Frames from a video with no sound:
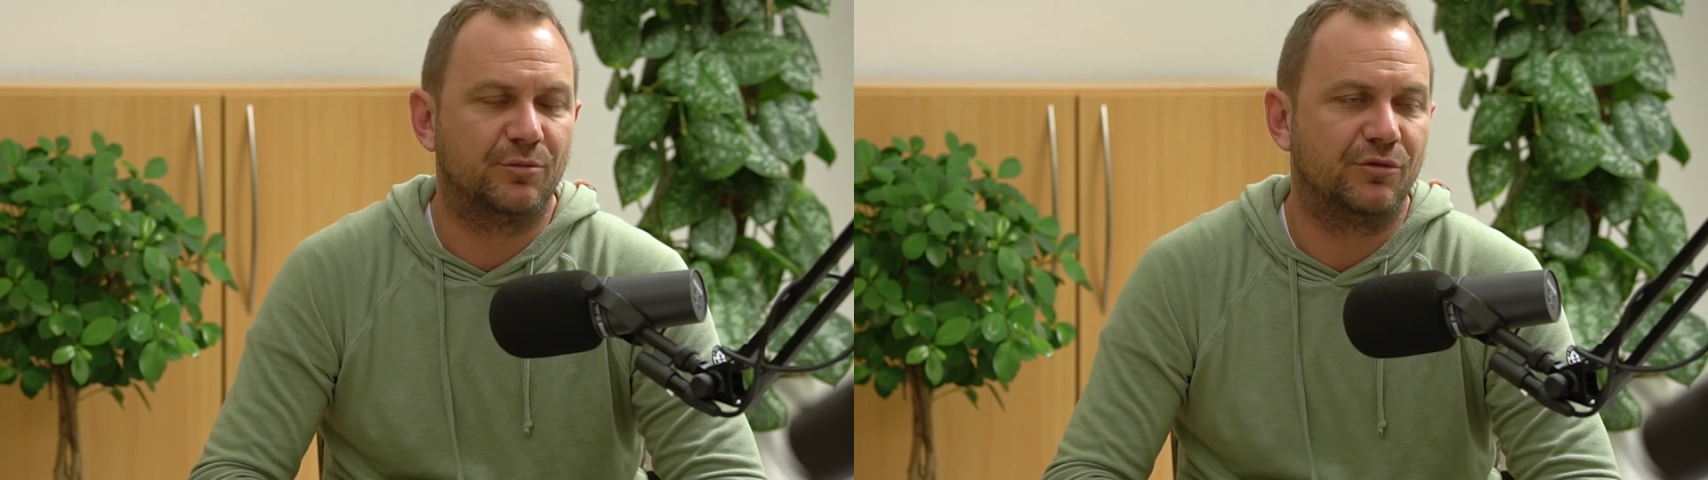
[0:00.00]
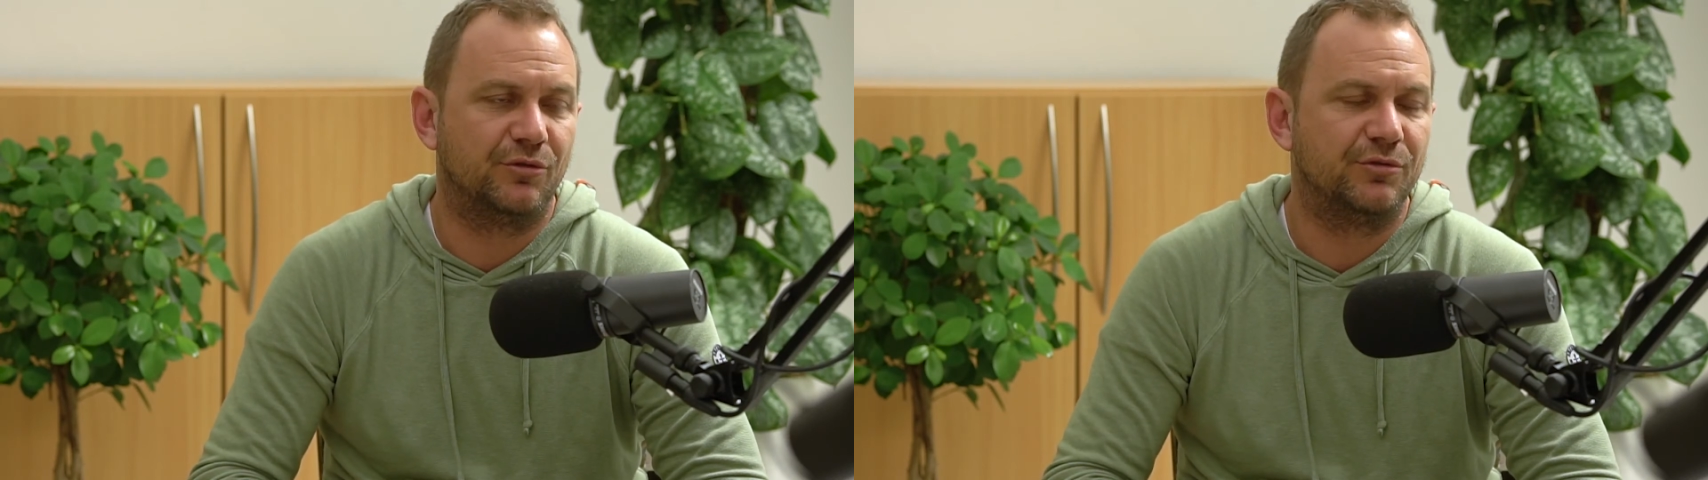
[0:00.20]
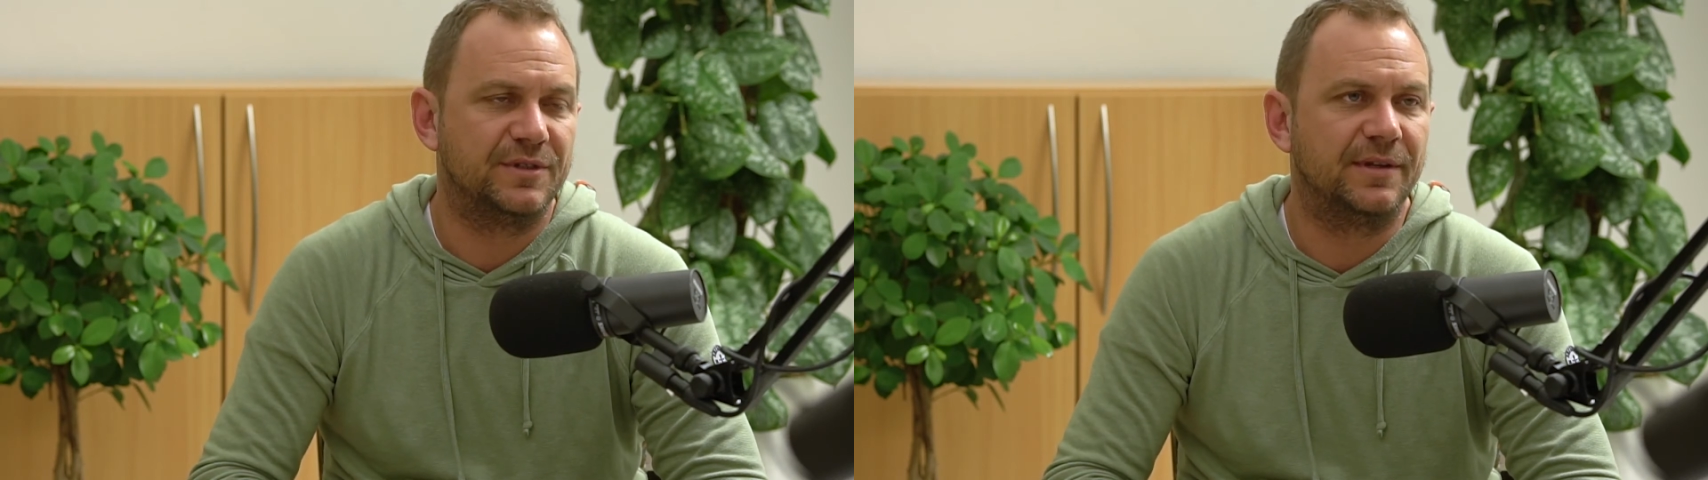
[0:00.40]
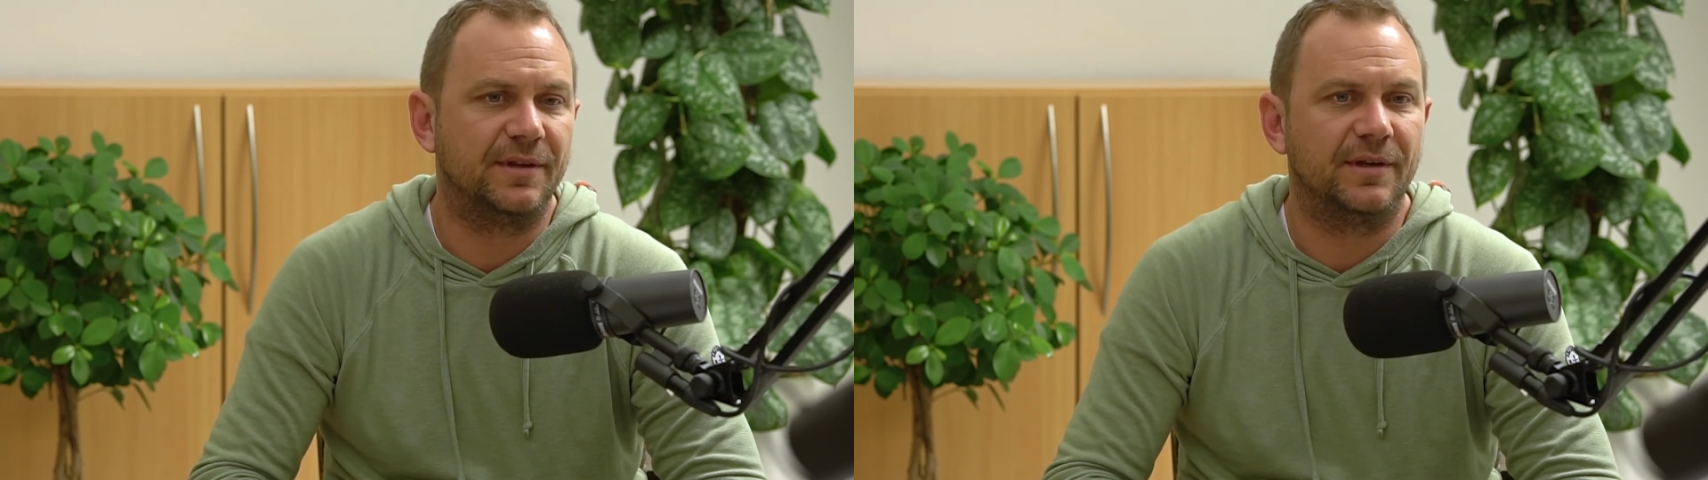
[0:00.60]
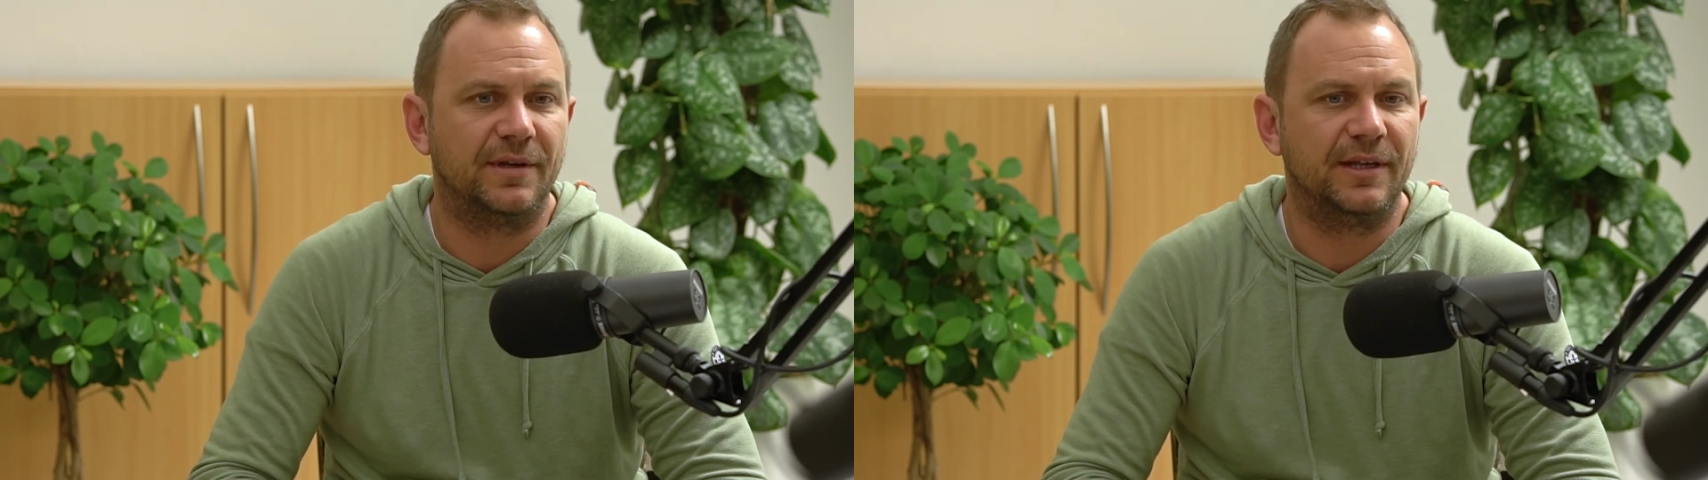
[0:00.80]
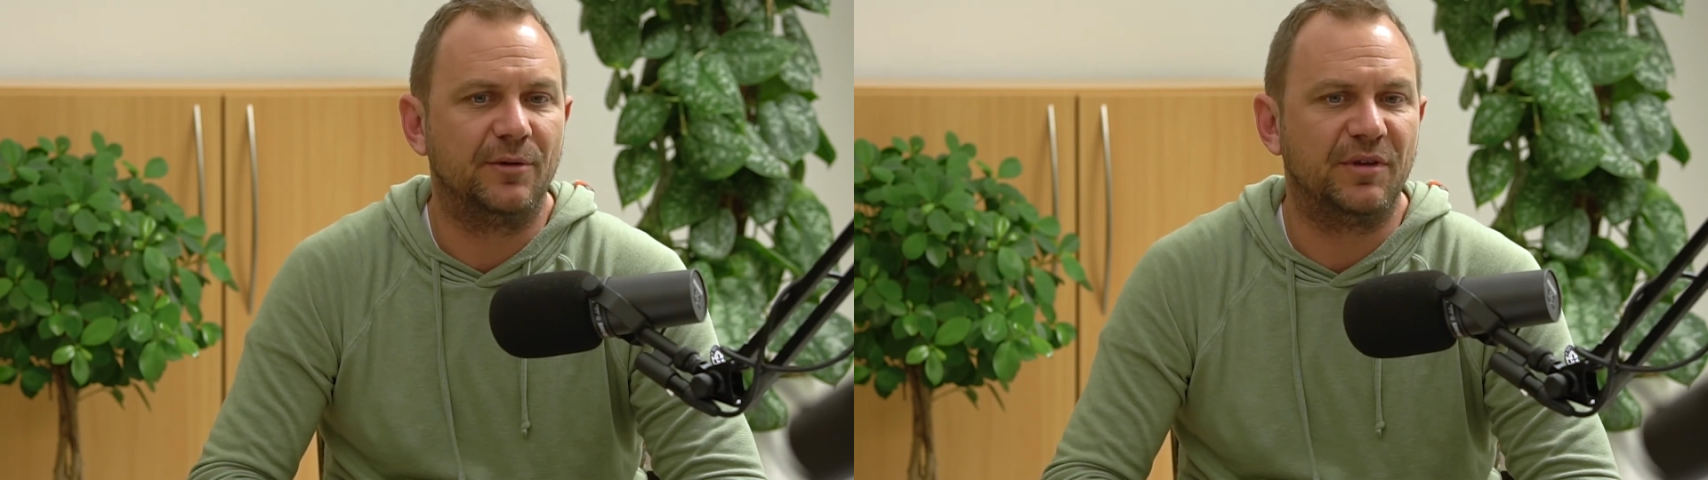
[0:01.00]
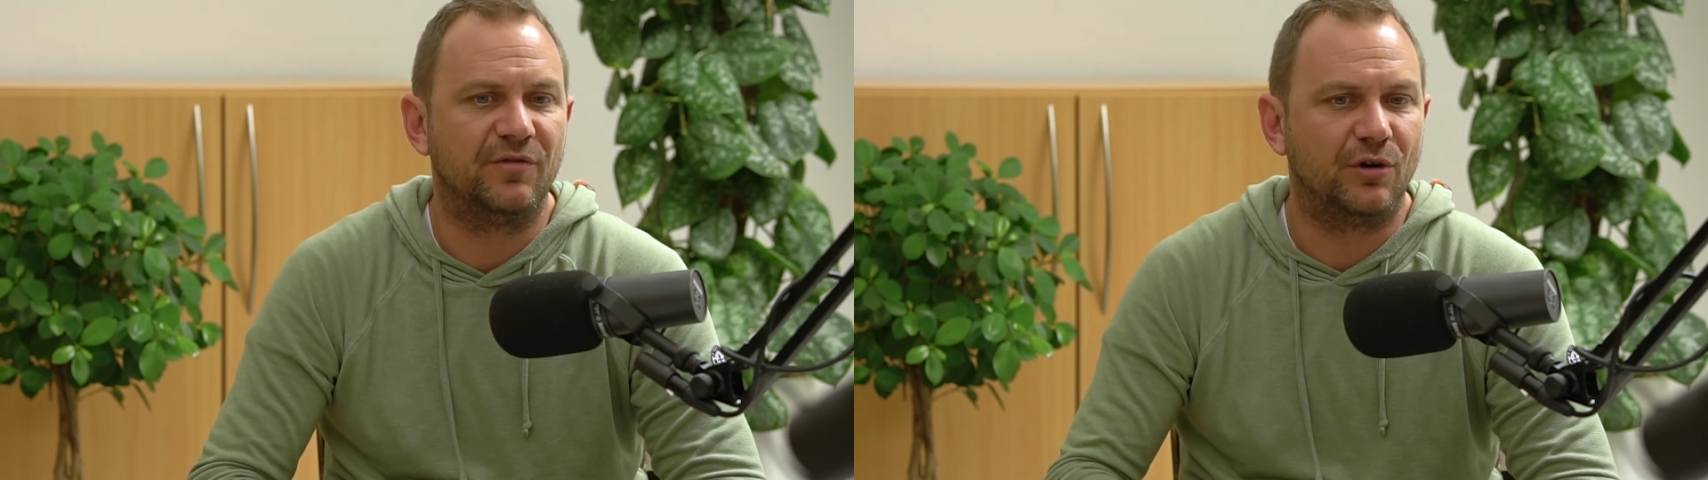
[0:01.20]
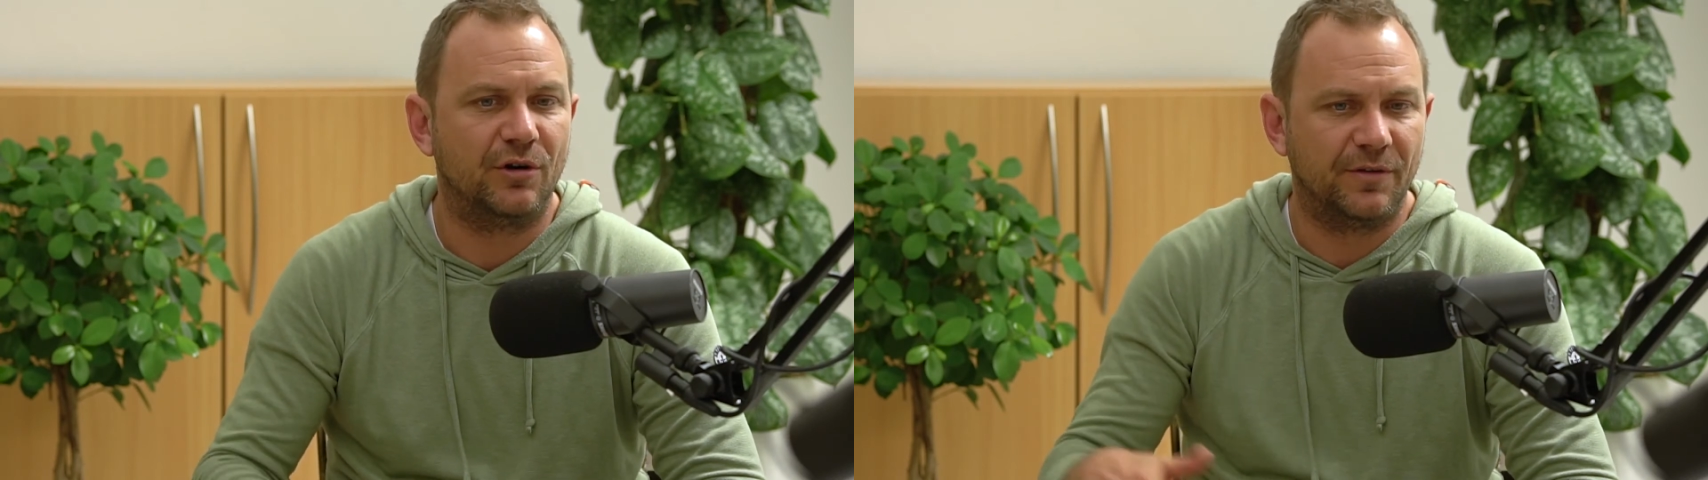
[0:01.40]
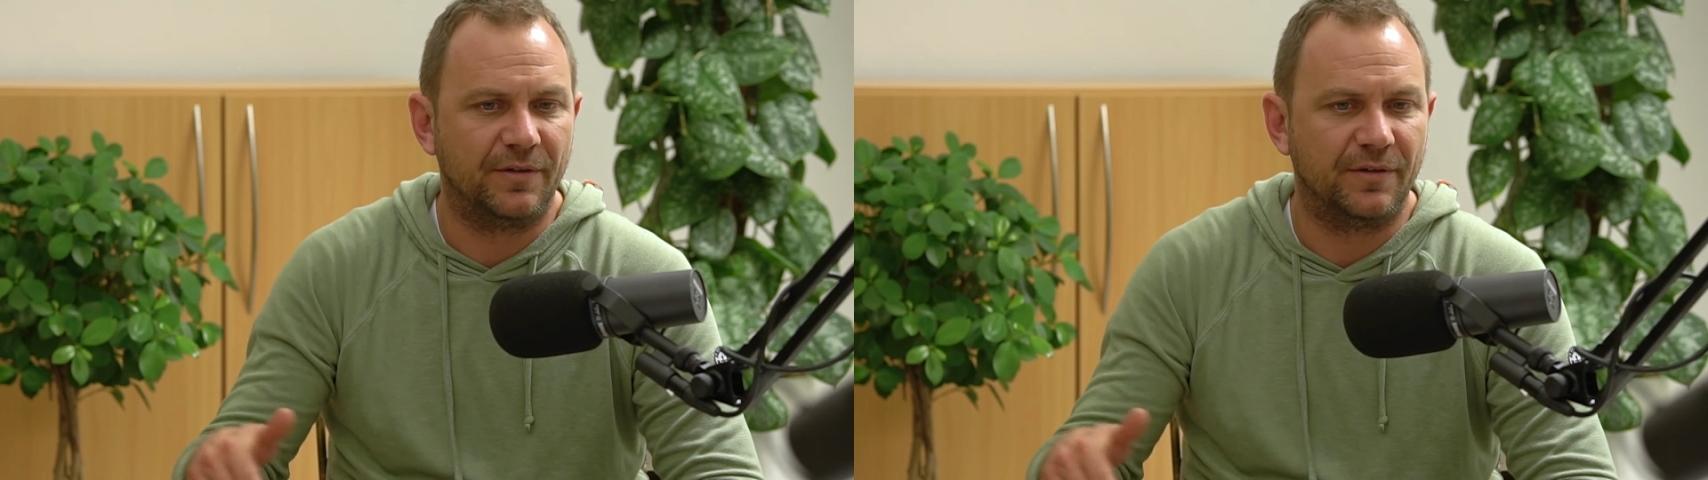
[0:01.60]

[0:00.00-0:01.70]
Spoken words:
produce it a year before,